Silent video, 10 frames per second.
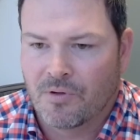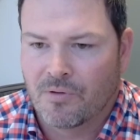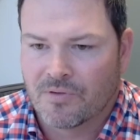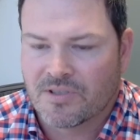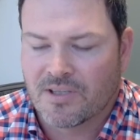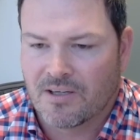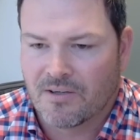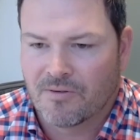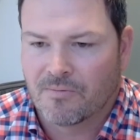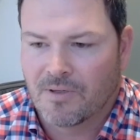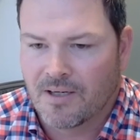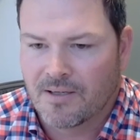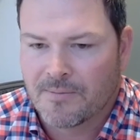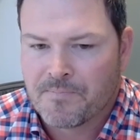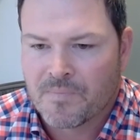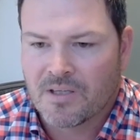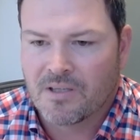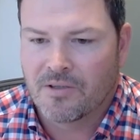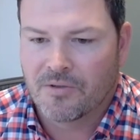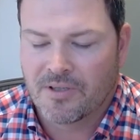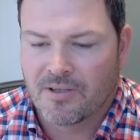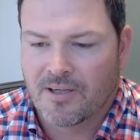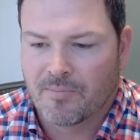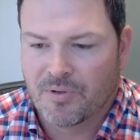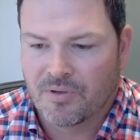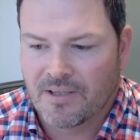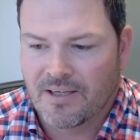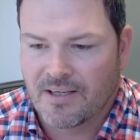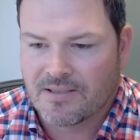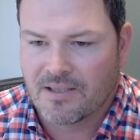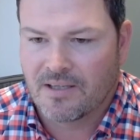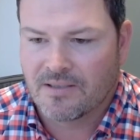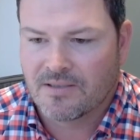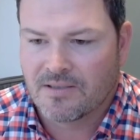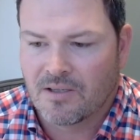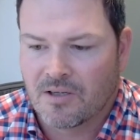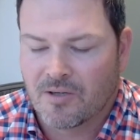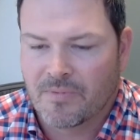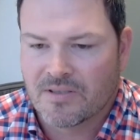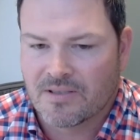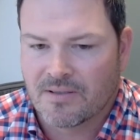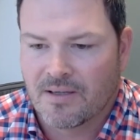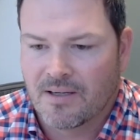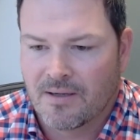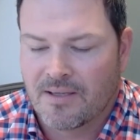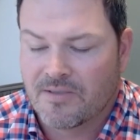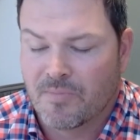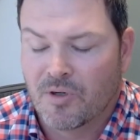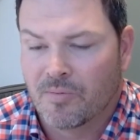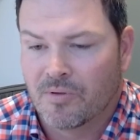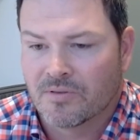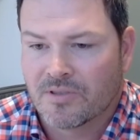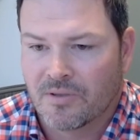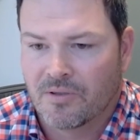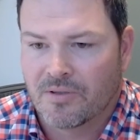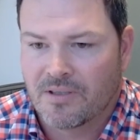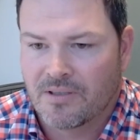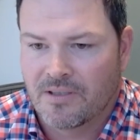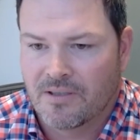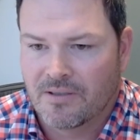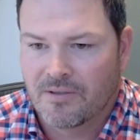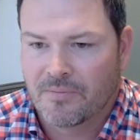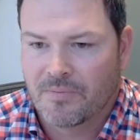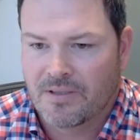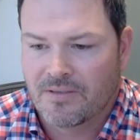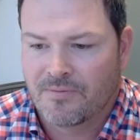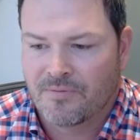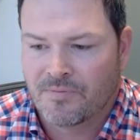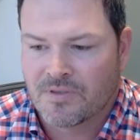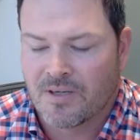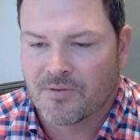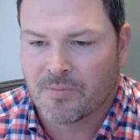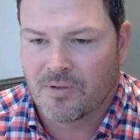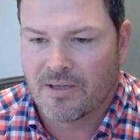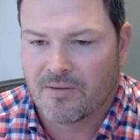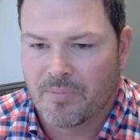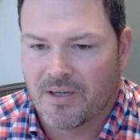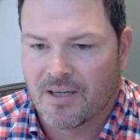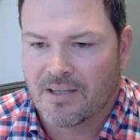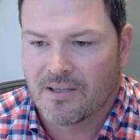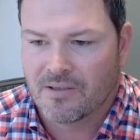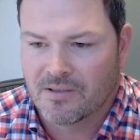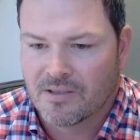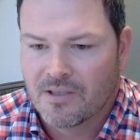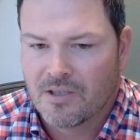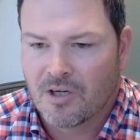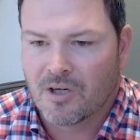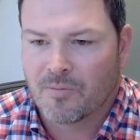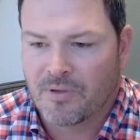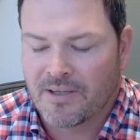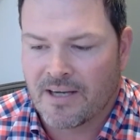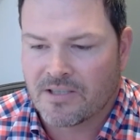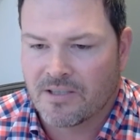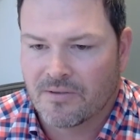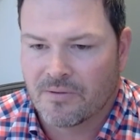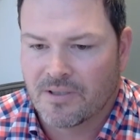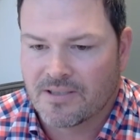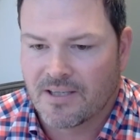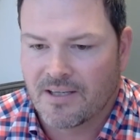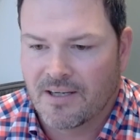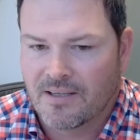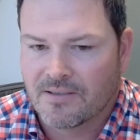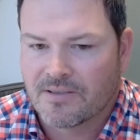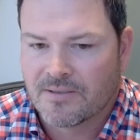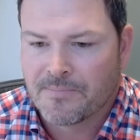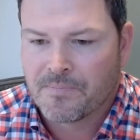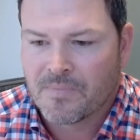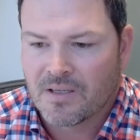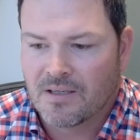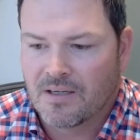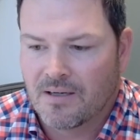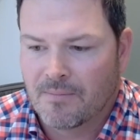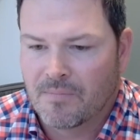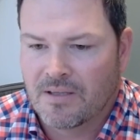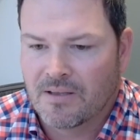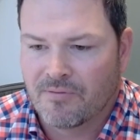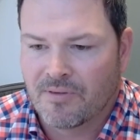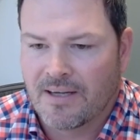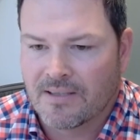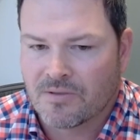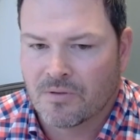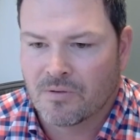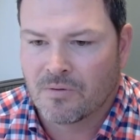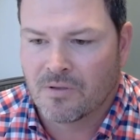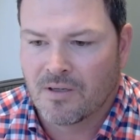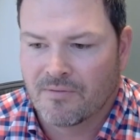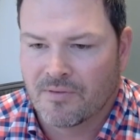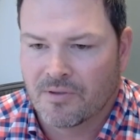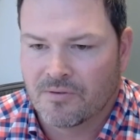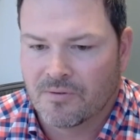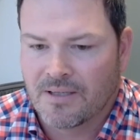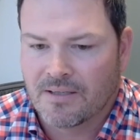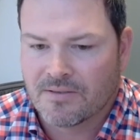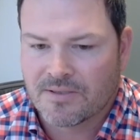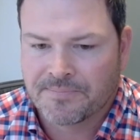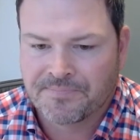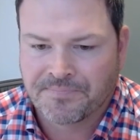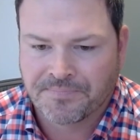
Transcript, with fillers: you oversell it on the run, you know, you'll get a lot of bootlegs and, and Hartman's, uh, he's mobile. So he'll, you know, he'll, he's comfortable out of the pocket or hard play action thrown to tight ends, um, in the flats or, or on vertical routes.